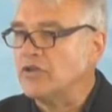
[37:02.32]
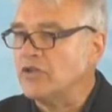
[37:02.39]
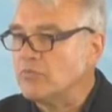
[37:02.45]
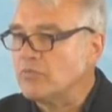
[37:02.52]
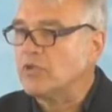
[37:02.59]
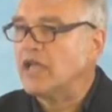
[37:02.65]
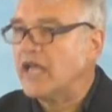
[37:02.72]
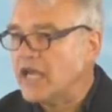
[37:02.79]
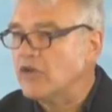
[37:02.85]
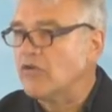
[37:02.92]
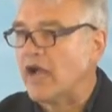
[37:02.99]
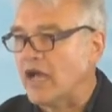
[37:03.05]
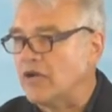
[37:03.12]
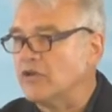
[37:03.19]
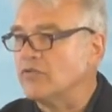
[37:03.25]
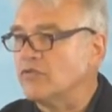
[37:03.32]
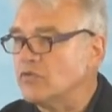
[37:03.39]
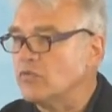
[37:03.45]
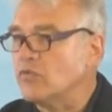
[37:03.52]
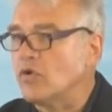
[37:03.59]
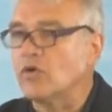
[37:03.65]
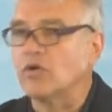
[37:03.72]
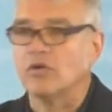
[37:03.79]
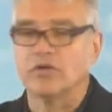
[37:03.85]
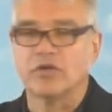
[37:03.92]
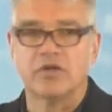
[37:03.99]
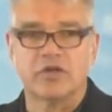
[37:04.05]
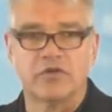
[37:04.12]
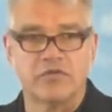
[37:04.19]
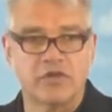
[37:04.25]
in the playground of the world
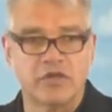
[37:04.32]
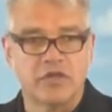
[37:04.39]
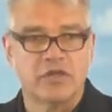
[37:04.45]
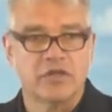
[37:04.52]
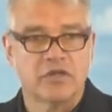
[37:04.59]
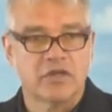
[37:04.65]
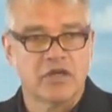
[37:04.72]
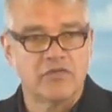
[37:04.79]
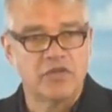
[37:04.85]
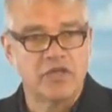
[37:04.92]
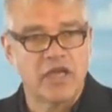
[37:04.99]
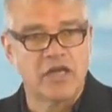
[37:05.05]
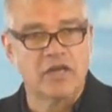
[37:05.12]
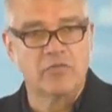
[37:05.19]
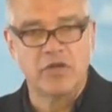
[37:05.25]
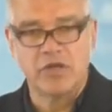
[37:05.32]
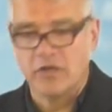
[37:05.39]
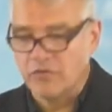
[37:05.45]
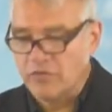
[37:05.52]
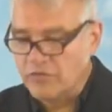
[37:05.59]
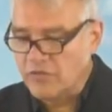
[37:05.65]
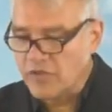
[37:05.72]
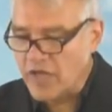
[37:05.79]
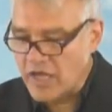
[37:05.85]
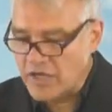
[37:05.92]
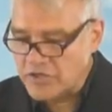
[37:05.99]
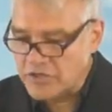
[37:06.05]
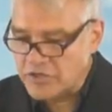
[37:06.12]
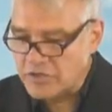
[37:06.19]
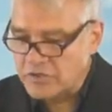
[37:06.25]
and of the enemy and of the
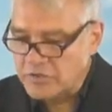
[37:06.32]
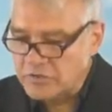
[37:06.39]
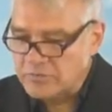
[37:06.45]
flesh.